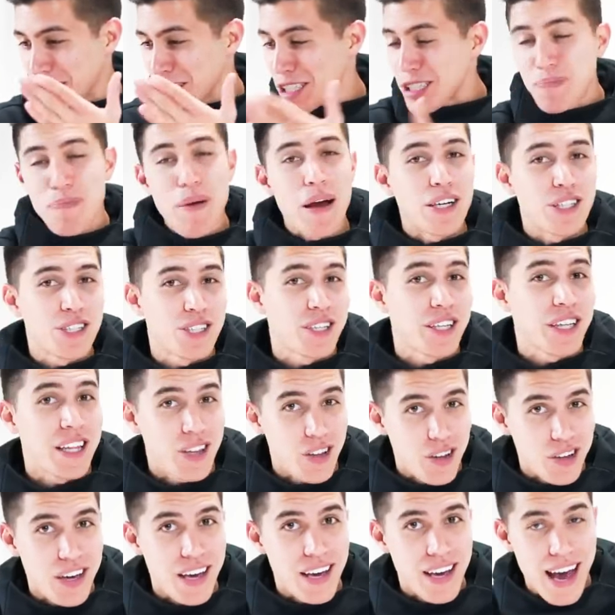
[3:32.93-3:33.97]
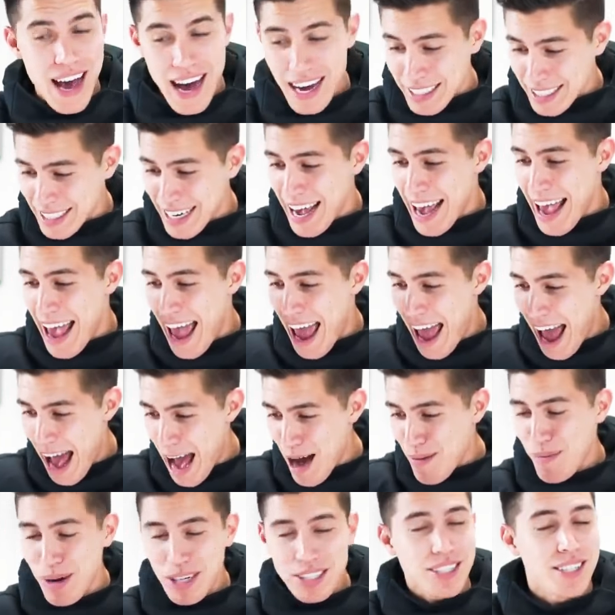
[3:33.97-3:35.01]
especially looking at
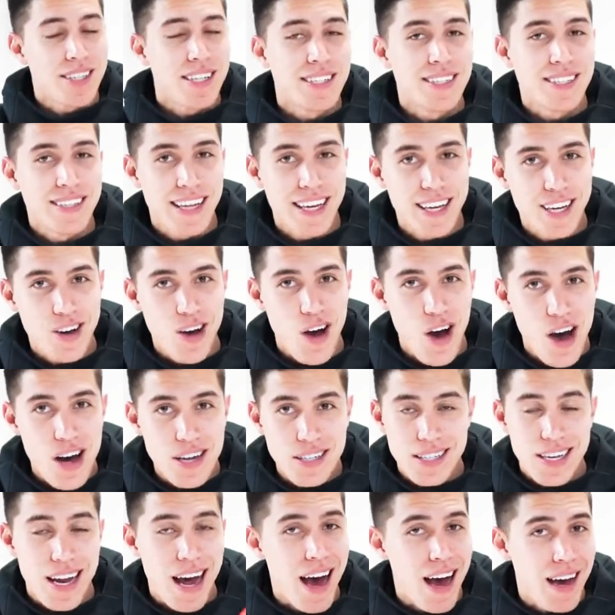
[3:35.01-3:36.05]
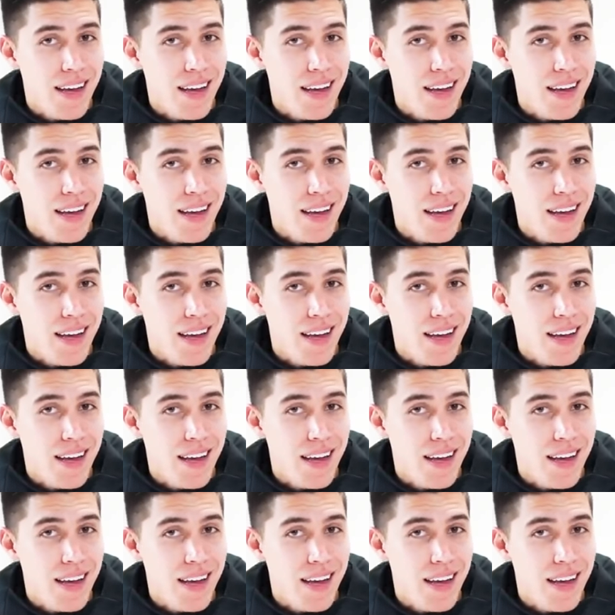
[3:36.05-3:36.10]
how much this thing costs.